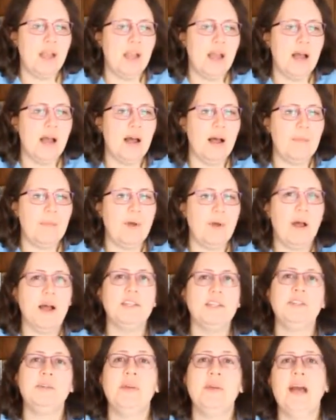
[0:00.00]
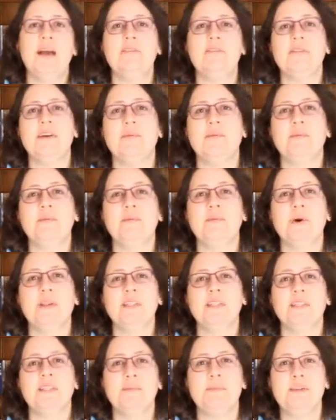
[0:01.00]
I do have
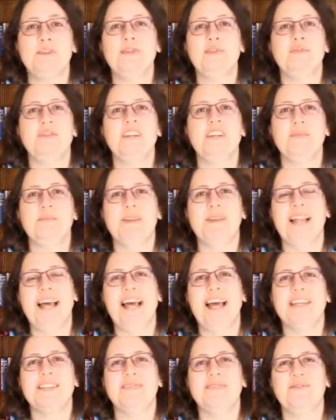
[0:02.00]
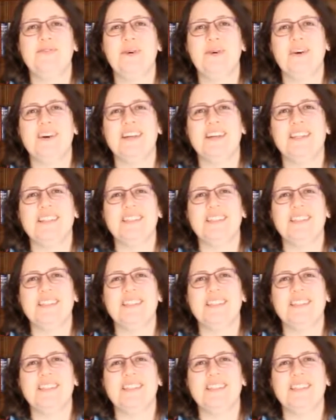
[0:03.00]
one special read planned for